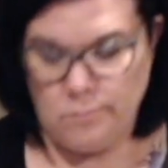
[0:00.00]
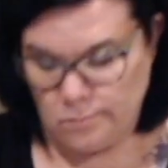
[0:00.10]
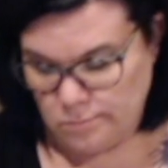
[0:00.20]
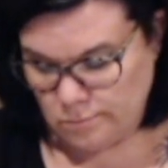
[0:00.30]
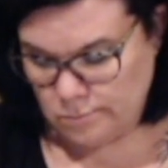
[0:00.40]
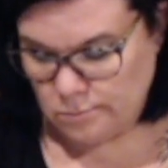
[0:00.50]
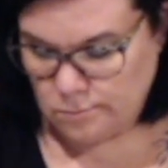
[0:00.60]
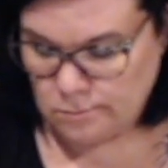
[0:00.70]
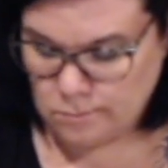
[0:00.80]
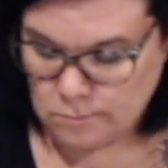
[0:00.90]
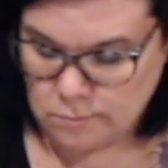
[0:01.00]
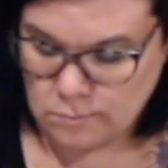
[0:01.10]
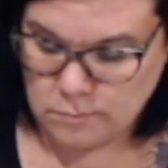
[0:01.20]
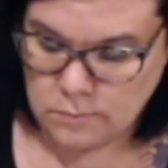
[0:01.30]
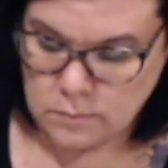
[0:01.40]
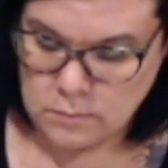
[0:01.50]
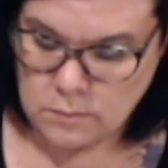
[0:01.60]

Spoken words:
Nothing is said.